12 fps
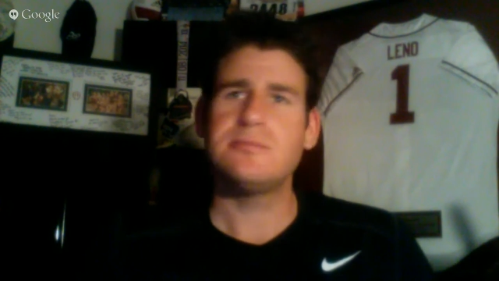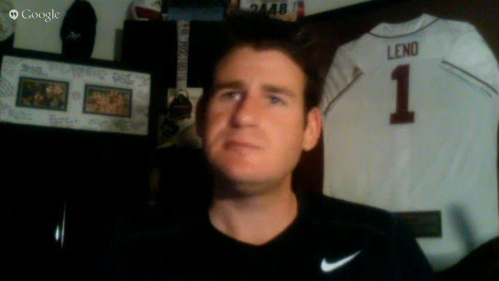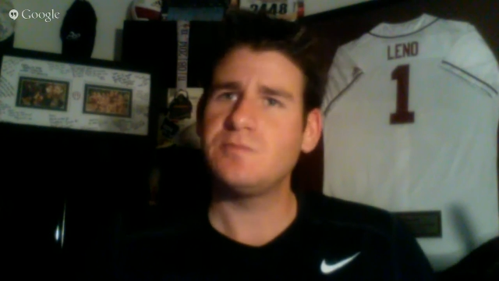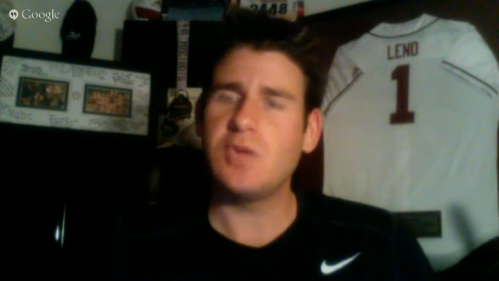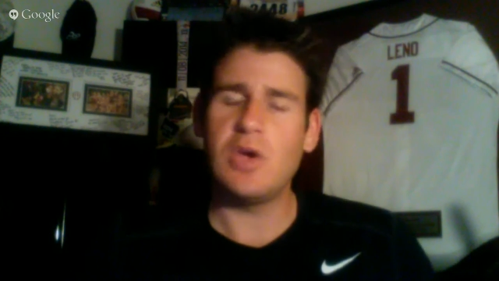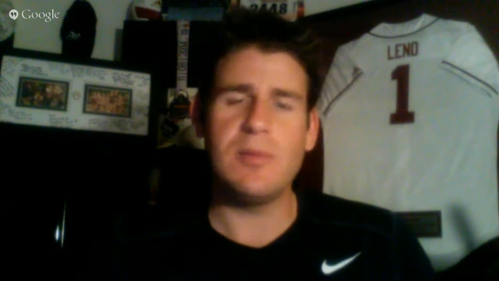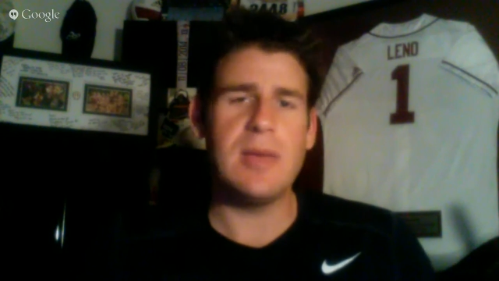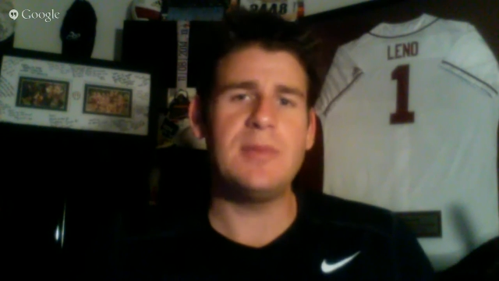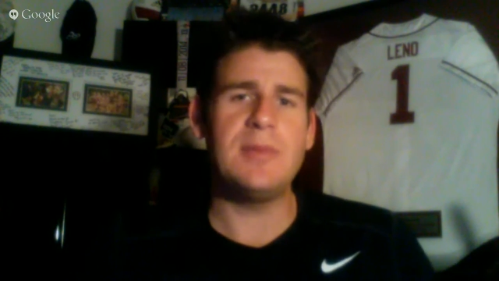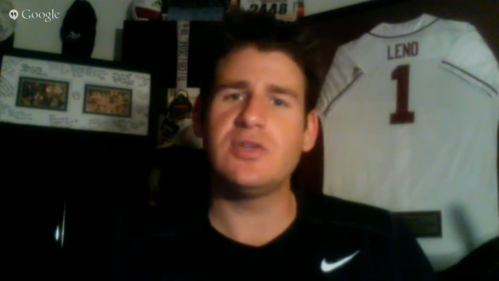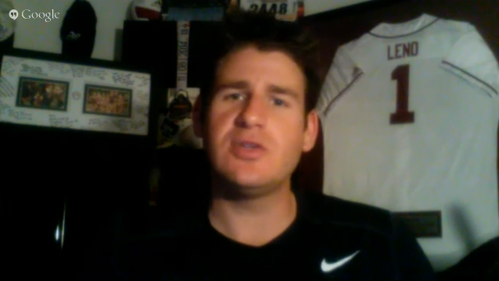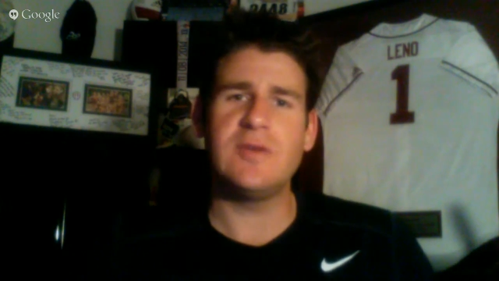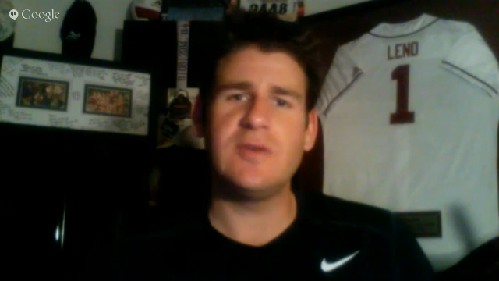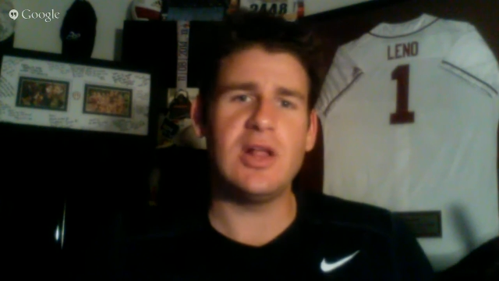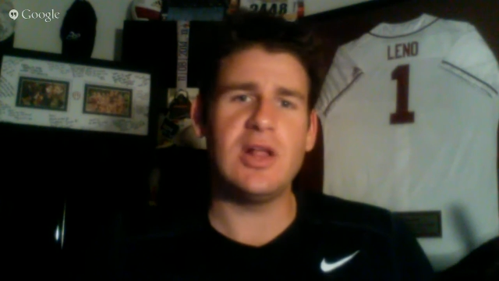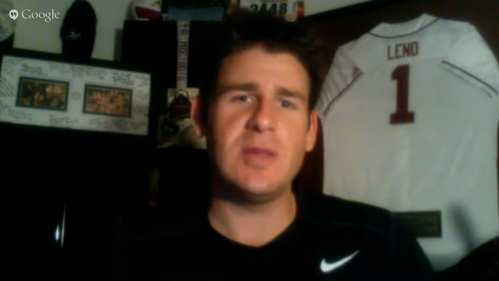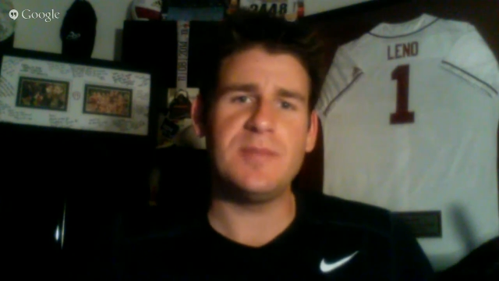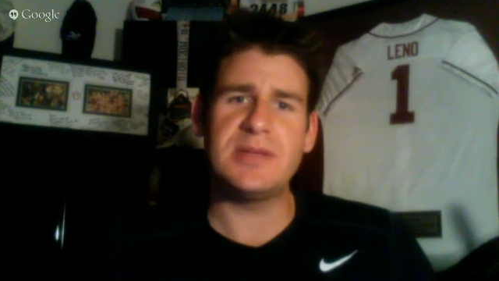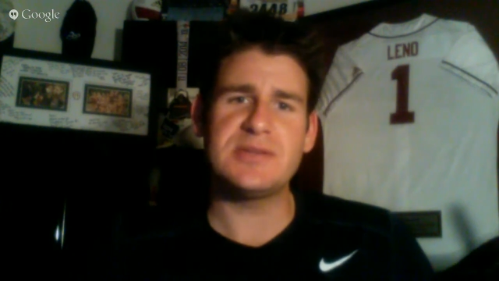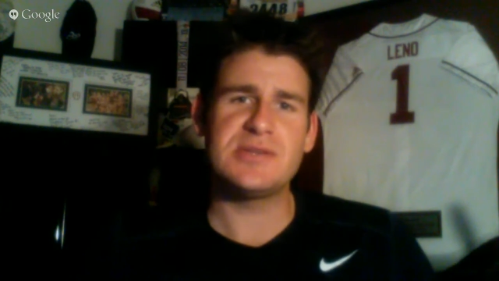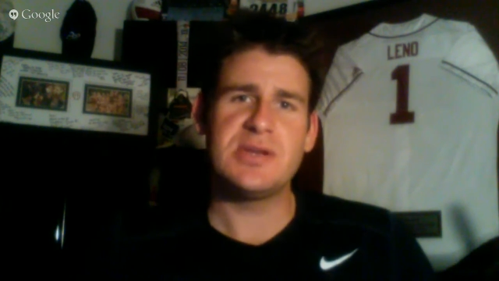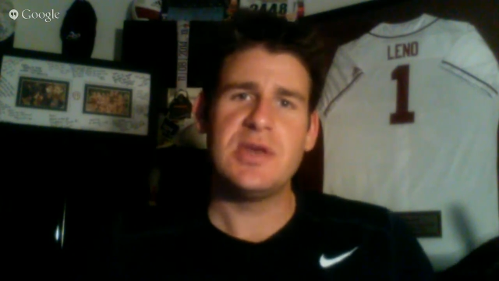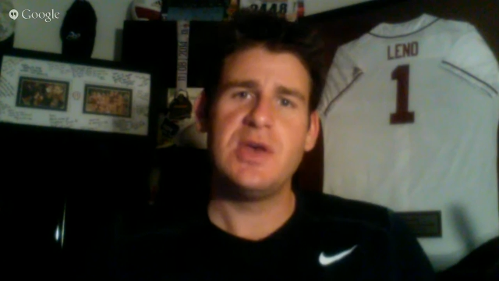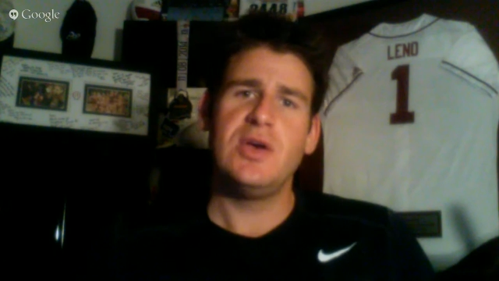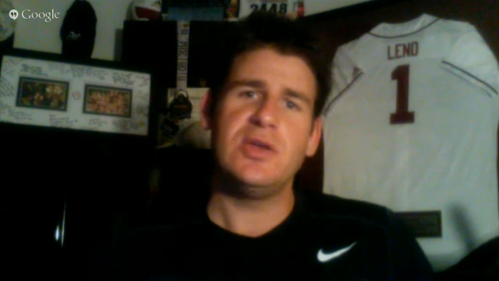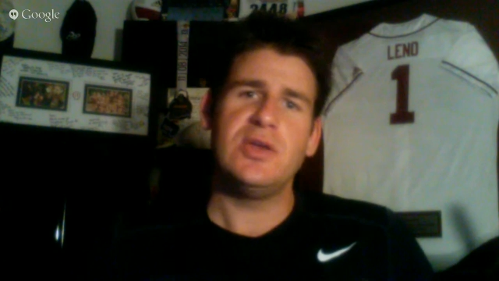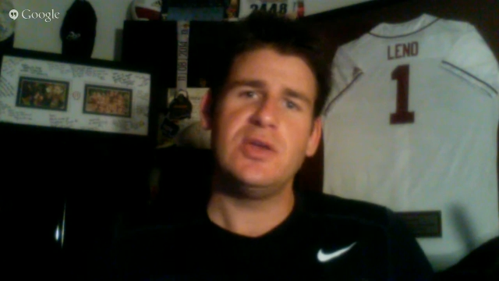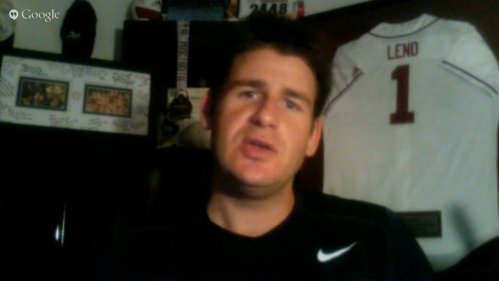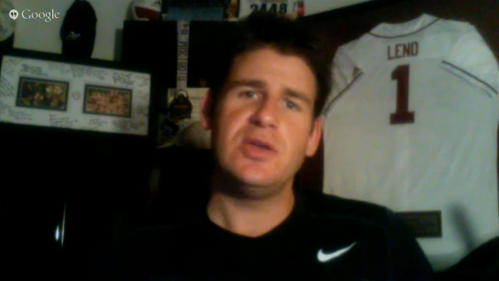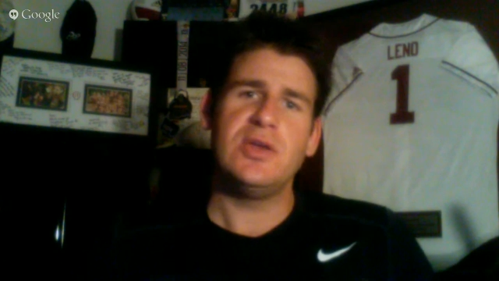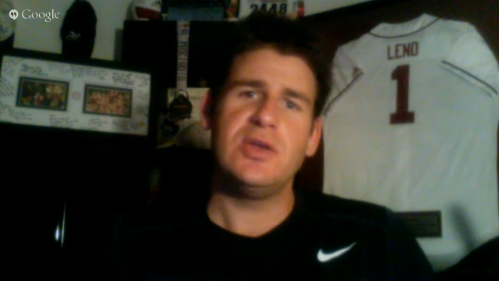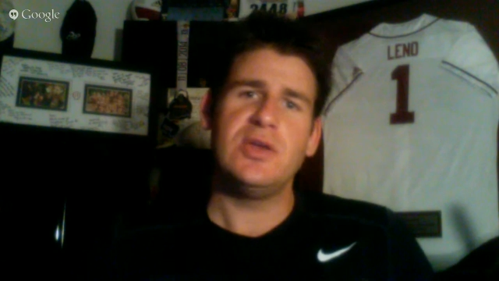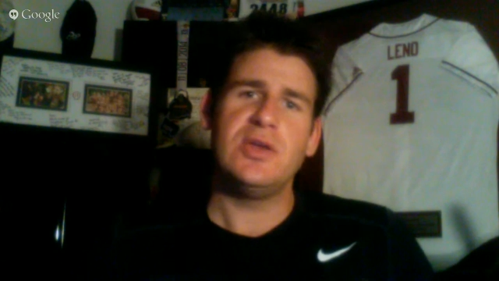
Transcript: you know, maybe they'll develop this Dorne